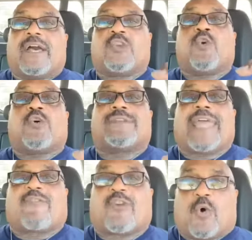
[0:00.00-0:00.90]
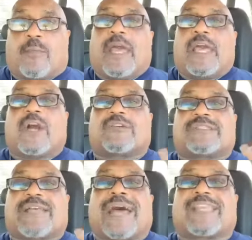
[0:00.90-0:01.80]
You are never alone because
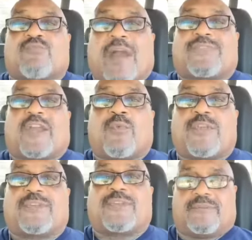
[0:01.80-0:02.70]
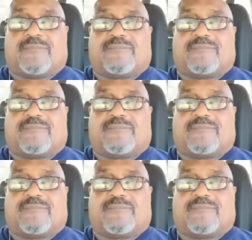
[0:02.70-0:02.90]
God is right there with you.